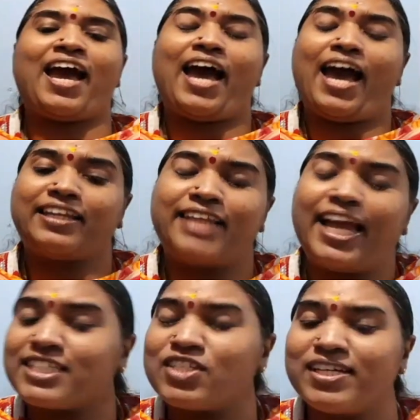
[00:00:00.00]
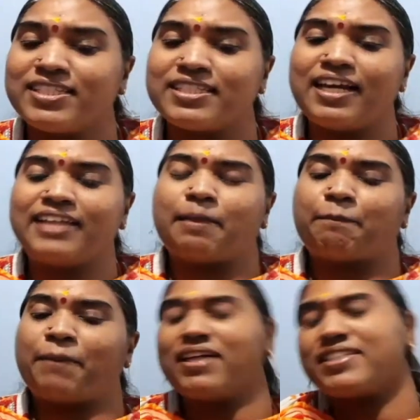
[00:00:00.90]
And next is, the
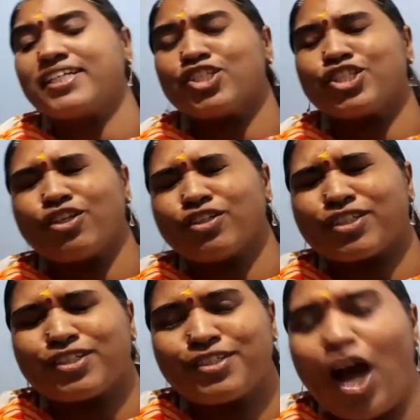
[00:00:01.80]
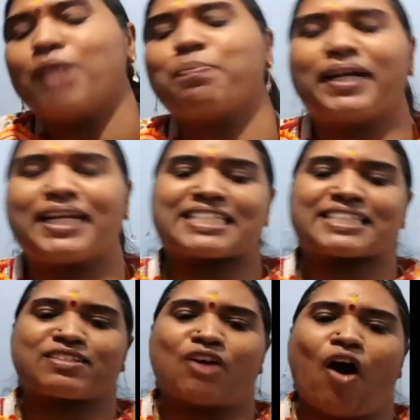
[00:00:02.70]
person should not be
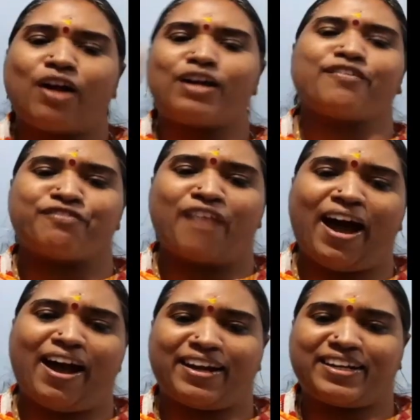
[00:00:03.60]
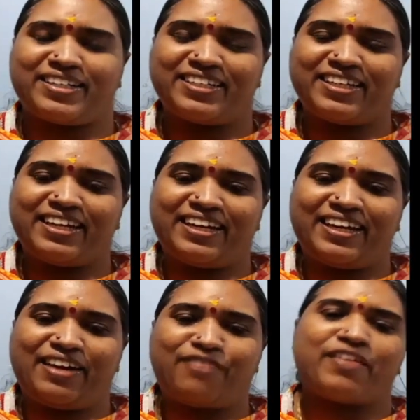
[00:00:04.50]
disqualified
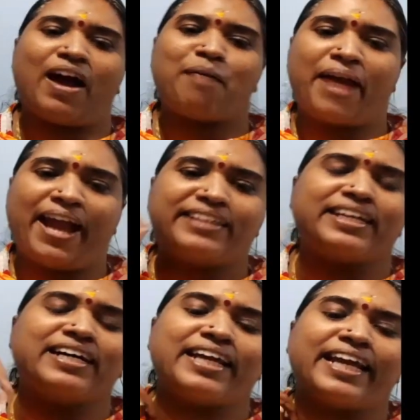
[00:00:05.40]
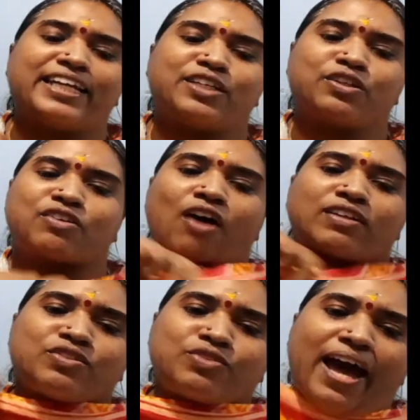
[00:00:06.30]
from entering into
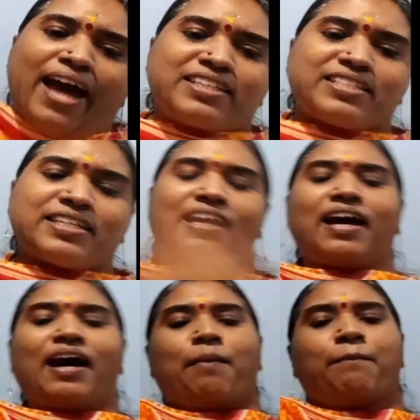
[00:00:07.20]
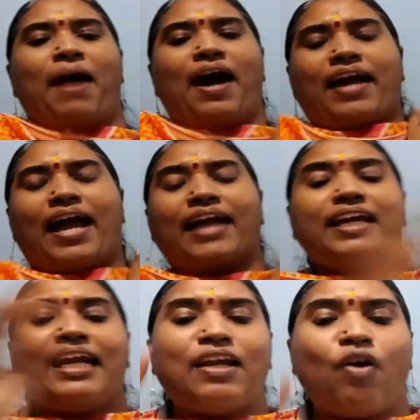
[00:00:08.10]
contract by
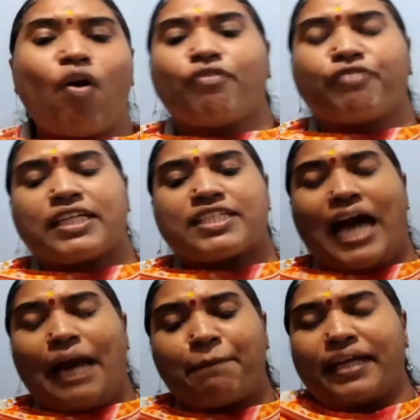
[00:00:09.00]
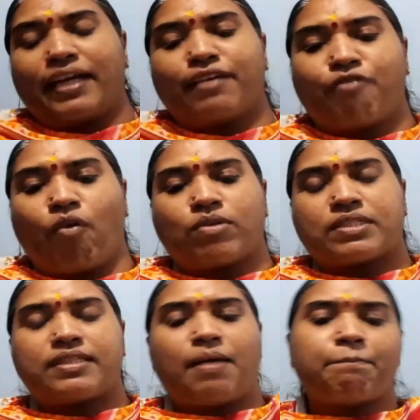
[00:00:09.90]
any law for the time being
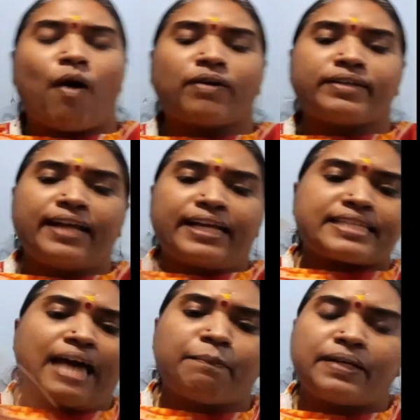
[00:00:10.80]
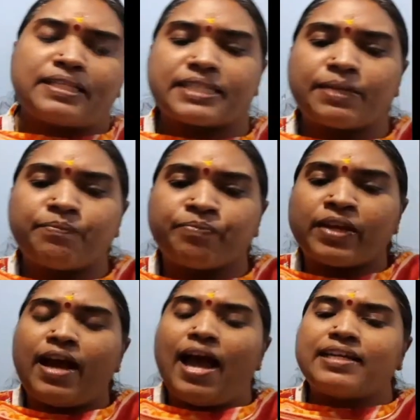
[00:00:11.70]
enforced. The important examples:
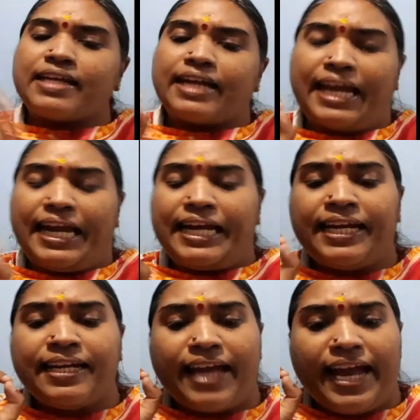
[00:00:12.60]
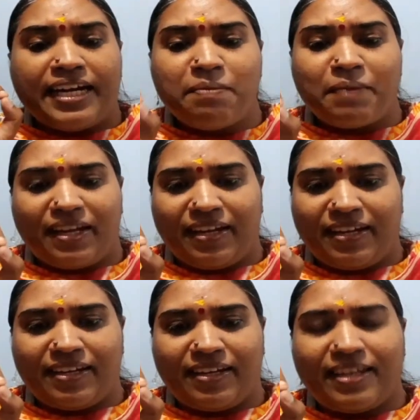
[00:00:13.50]
an alien enemy
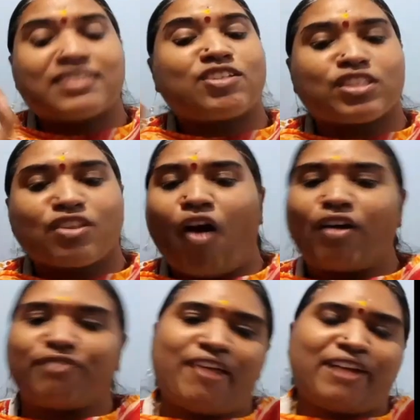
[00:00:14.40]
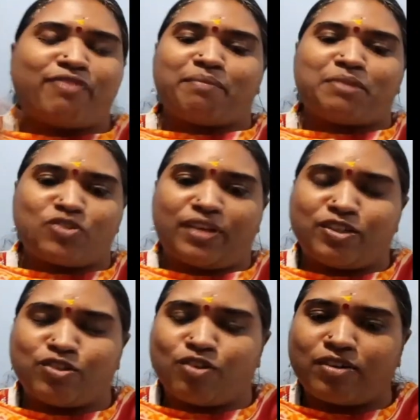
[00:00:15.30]
is disqualified for entering
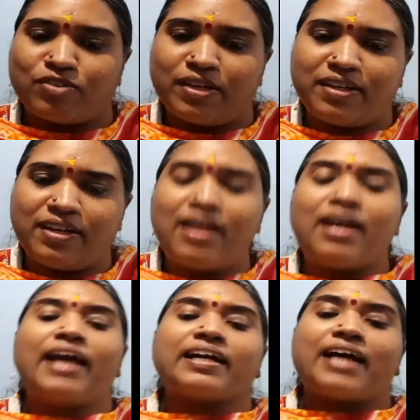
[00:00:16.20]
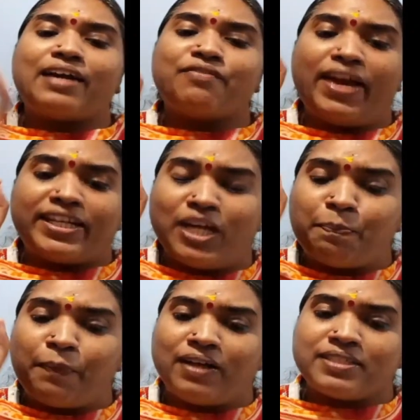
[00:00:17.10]
into contract. A convicted
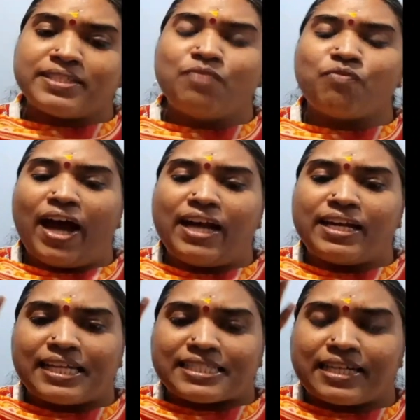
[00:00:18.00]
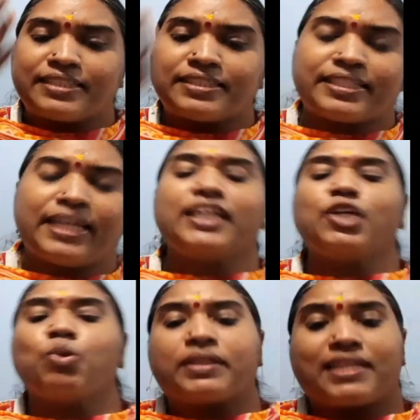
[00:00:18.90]
person while he's
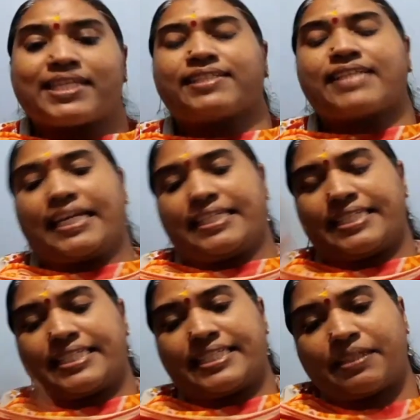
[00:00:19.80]
continuing the sentence.